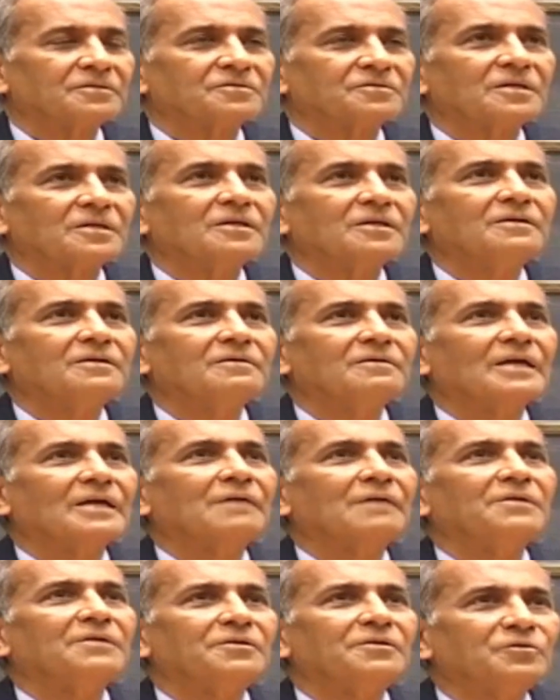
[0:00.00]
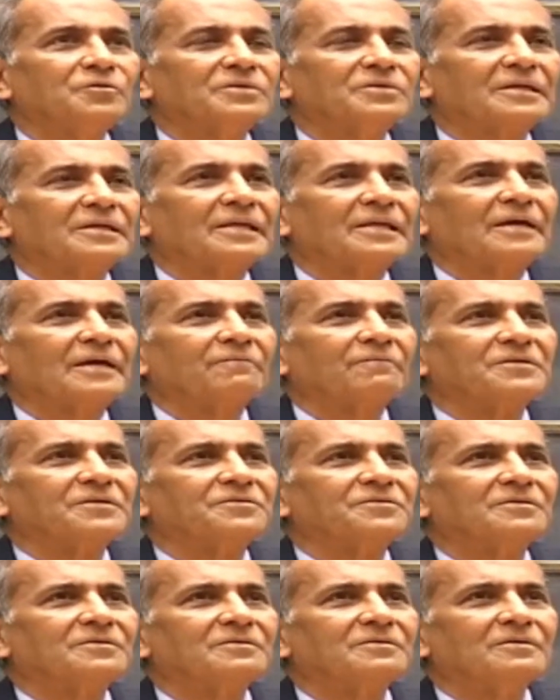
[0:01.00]
see, he will use that
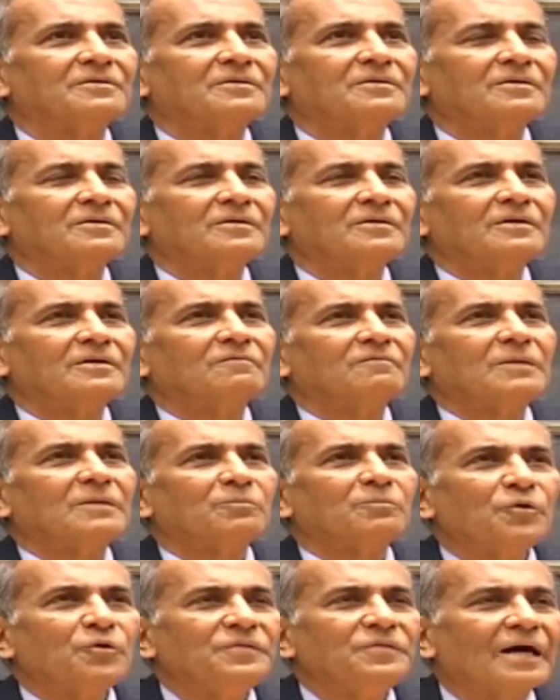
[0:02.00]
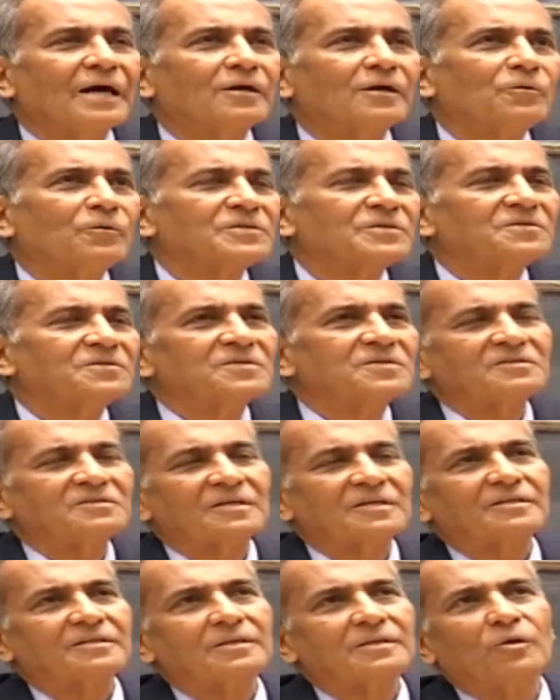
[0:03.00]
language. When Buddha goes and
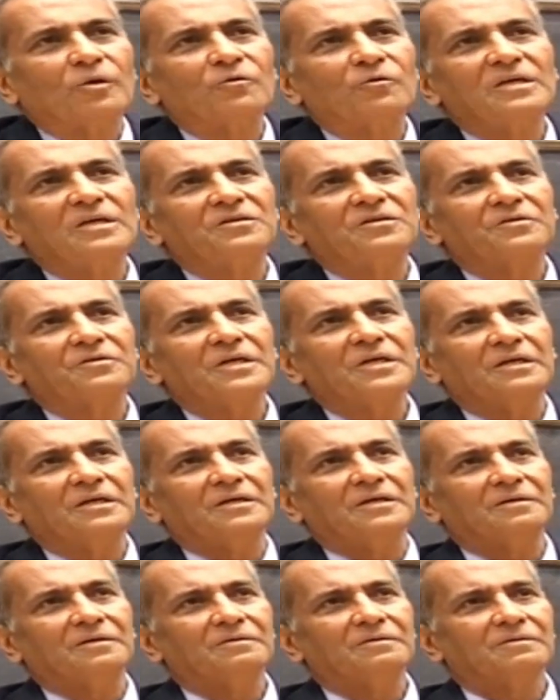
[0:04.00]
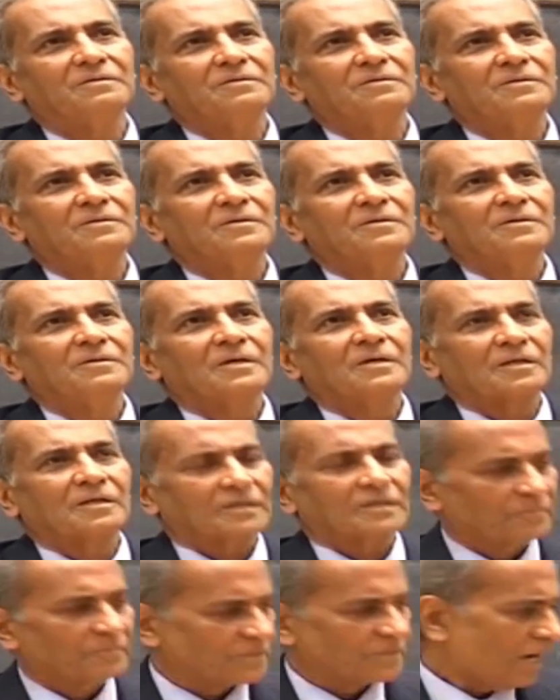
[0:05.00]
sits under the Bodhi tree
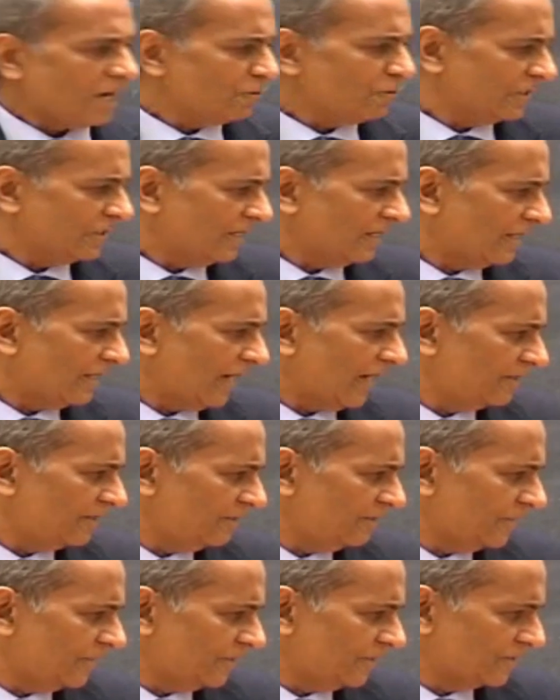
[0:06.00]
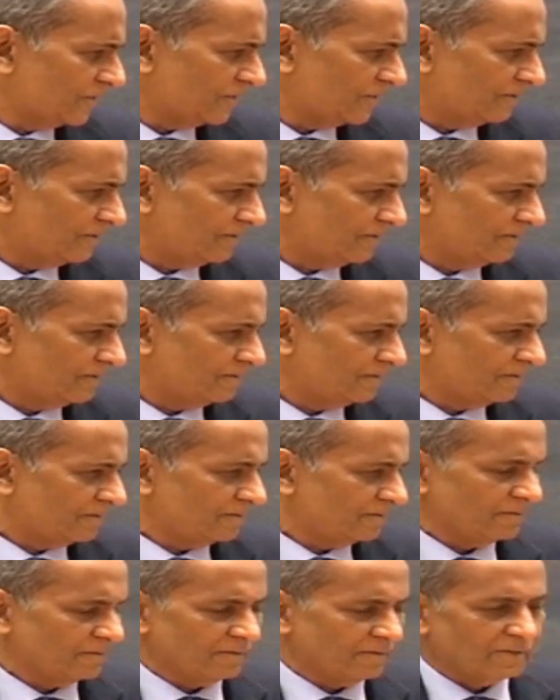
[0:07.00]
and comes out an enlightened person,
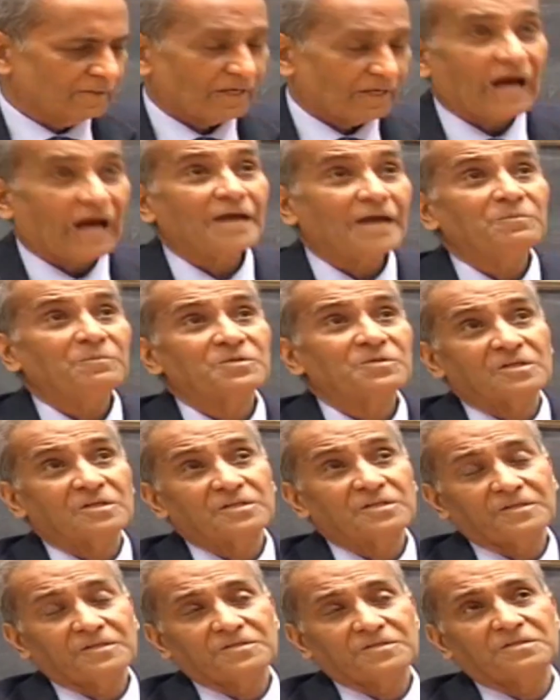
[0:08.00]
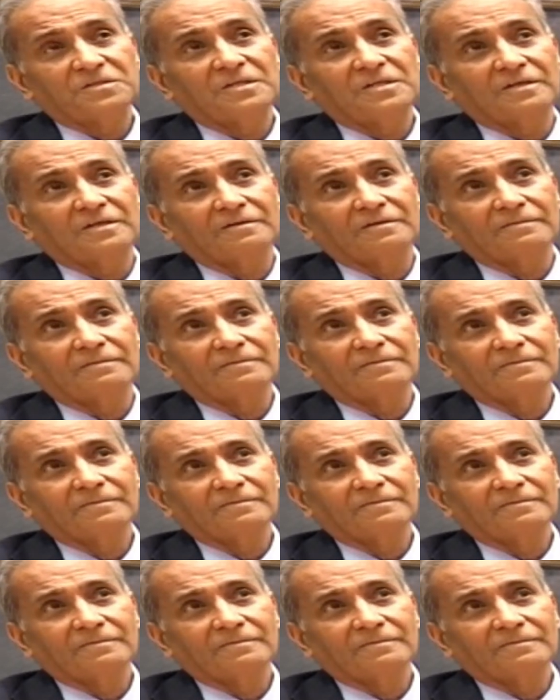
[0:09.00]
I'm suggesting